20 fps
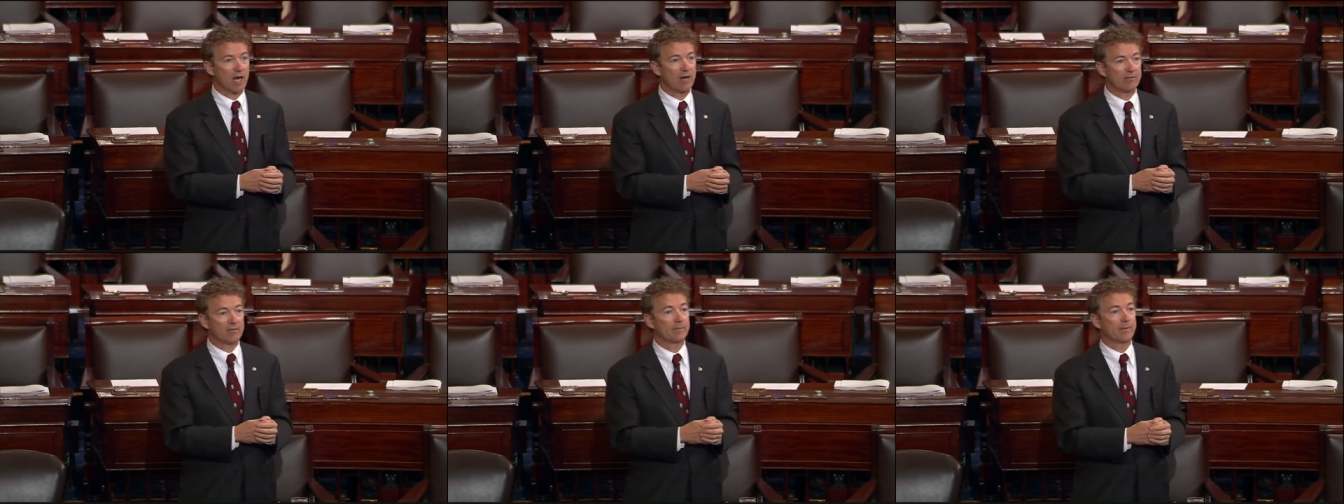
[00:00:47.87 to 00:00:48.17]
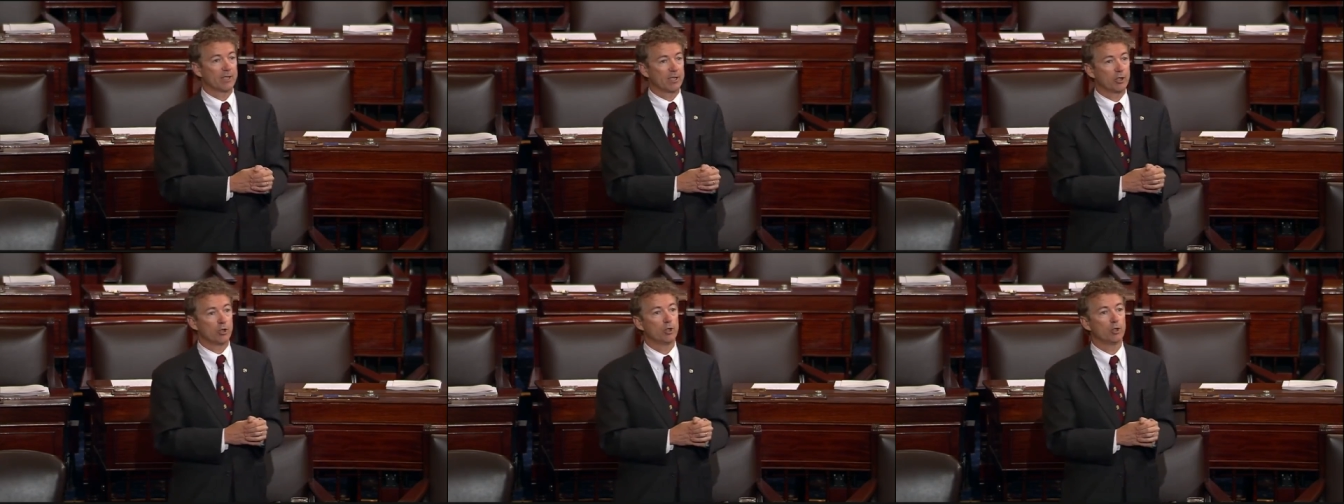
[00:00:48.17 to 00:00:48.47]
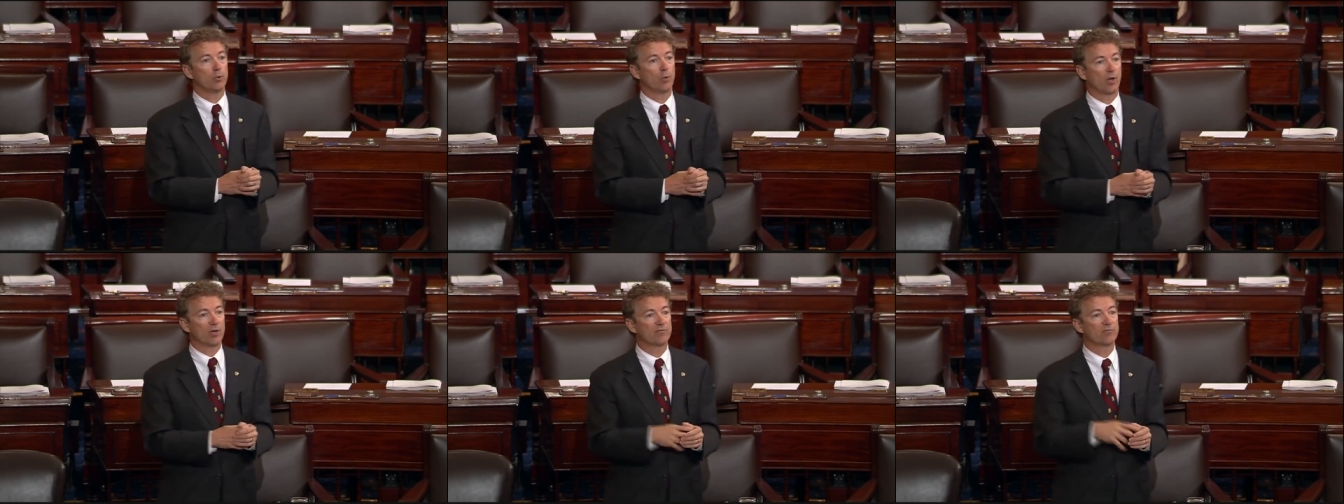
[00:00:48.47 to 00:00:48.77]
Everybody
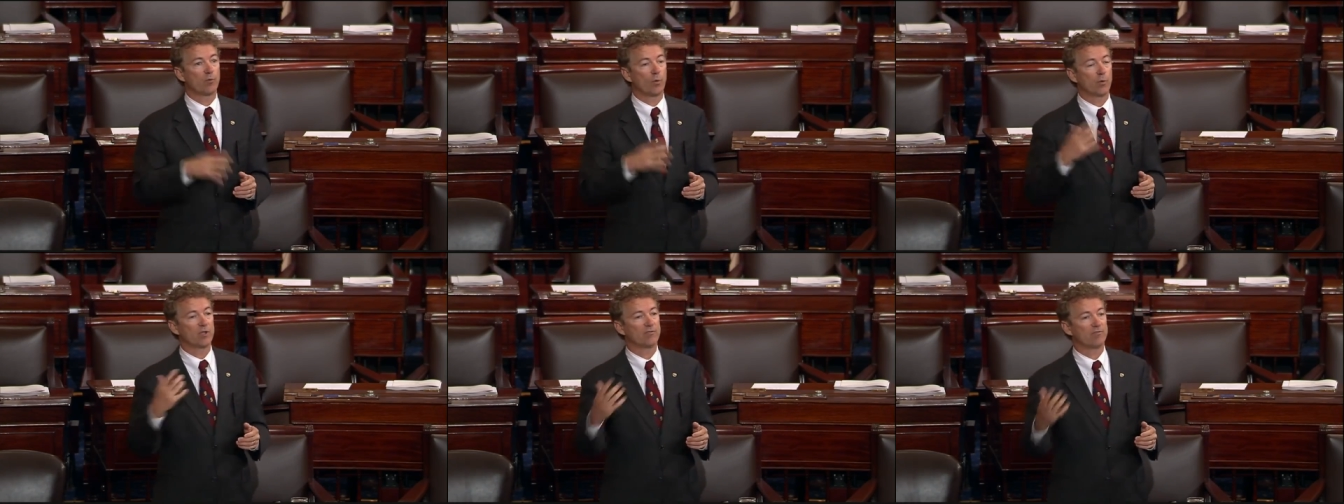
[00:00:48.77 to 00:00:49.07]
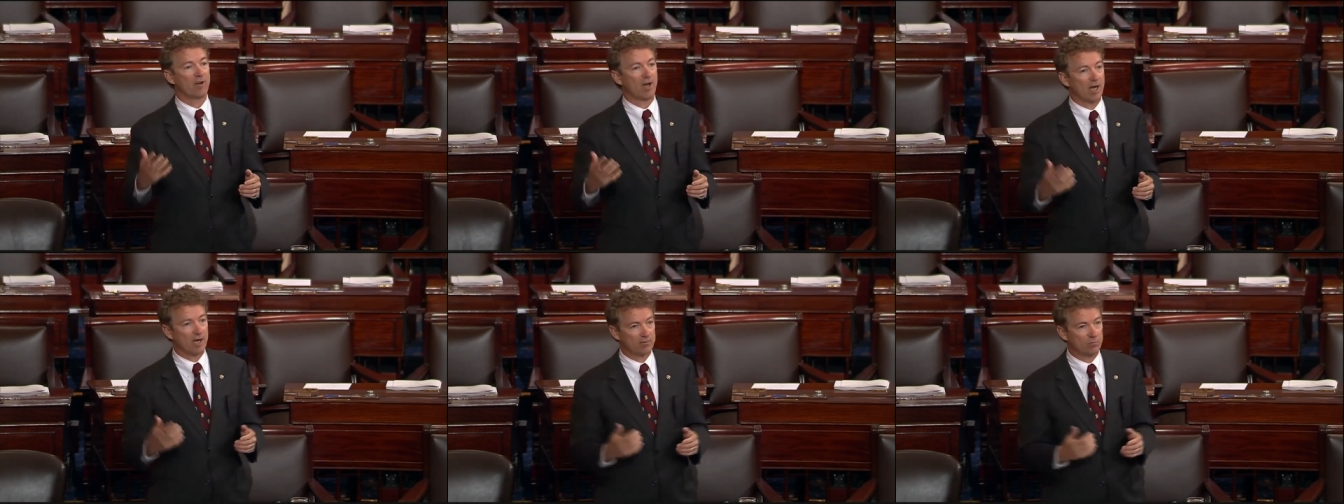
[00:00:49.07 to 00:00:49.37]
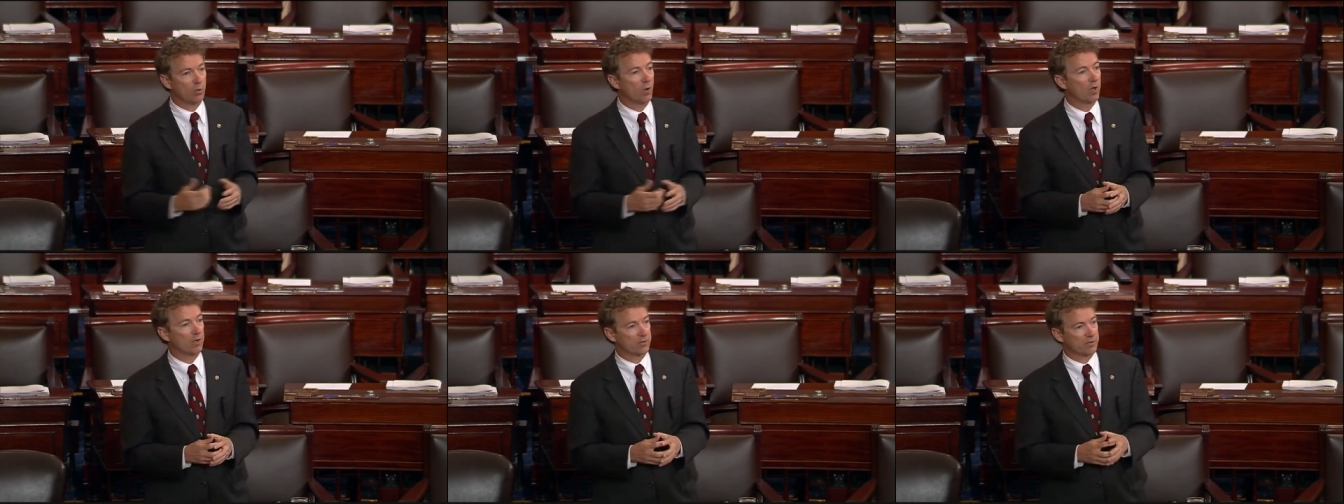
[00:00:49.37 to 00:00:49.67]
knew what 45
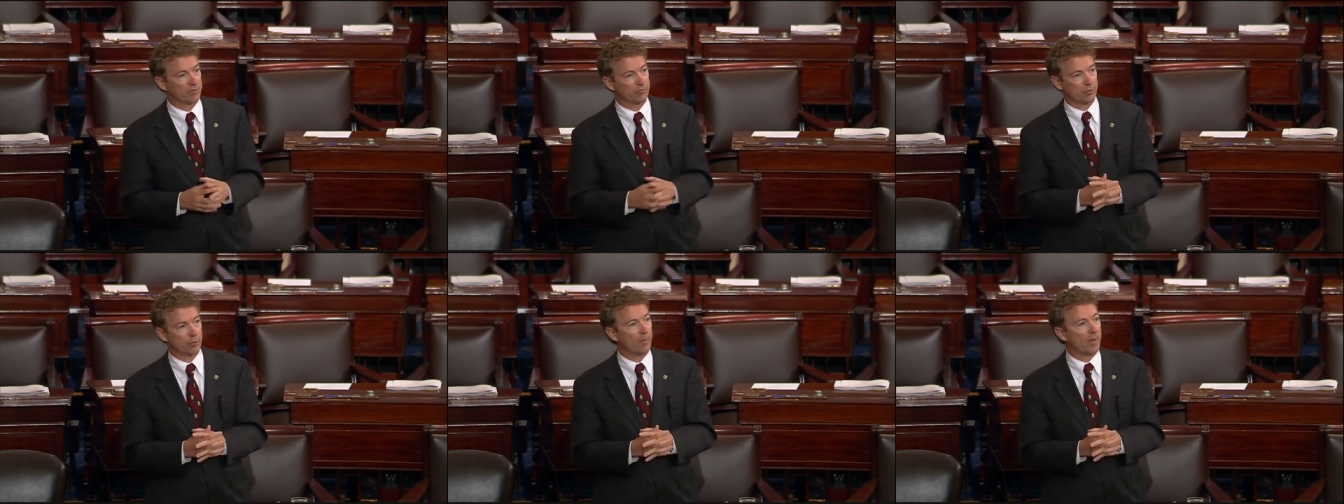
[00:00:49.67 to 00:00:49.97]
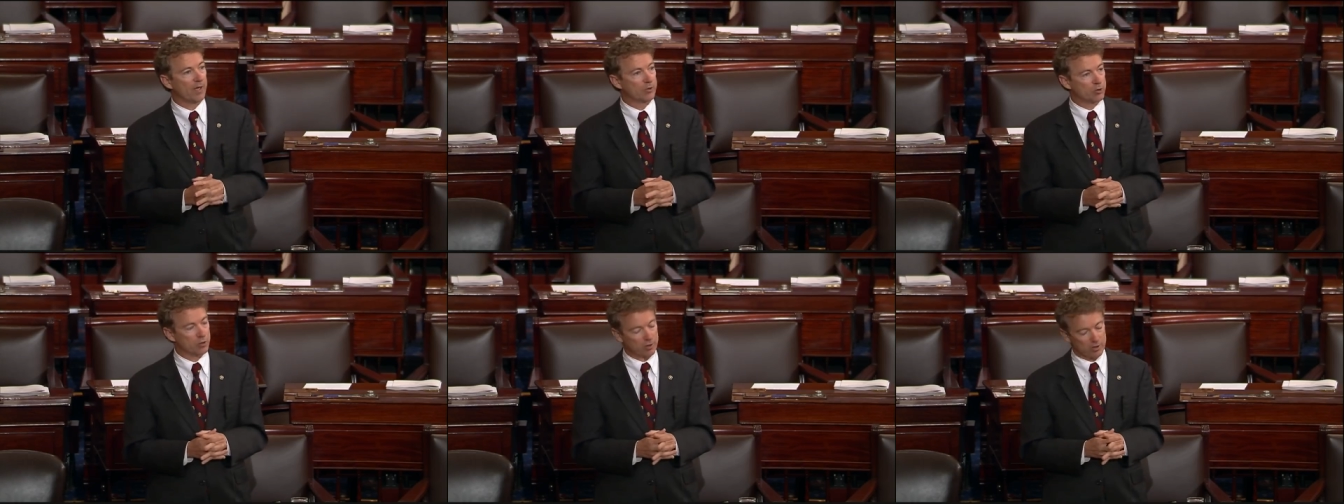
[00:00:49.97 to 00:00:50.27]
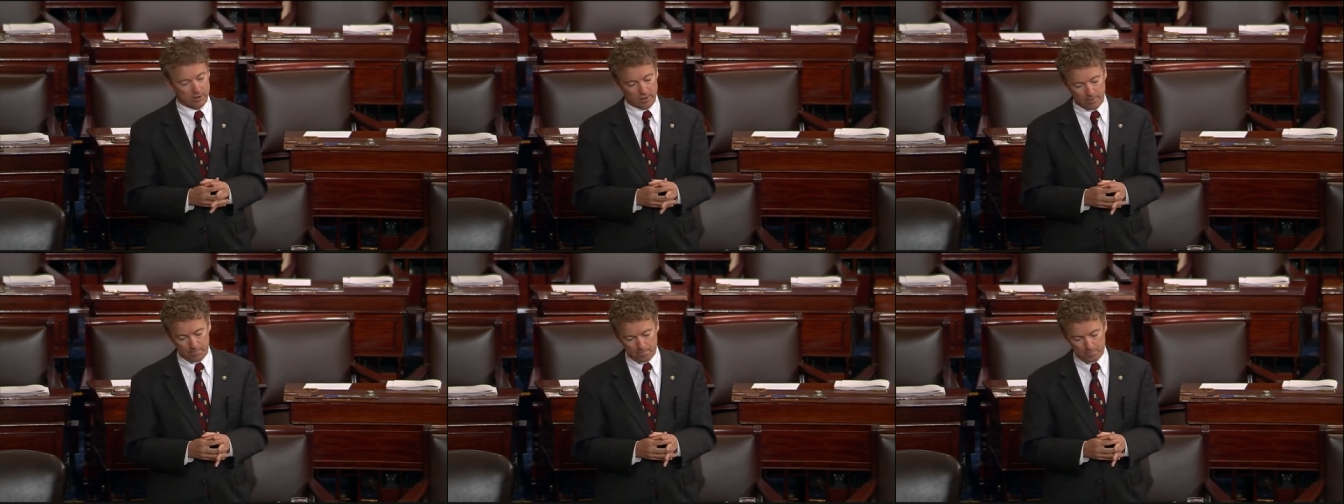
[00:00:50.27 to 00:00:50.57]
was if you mentioned it.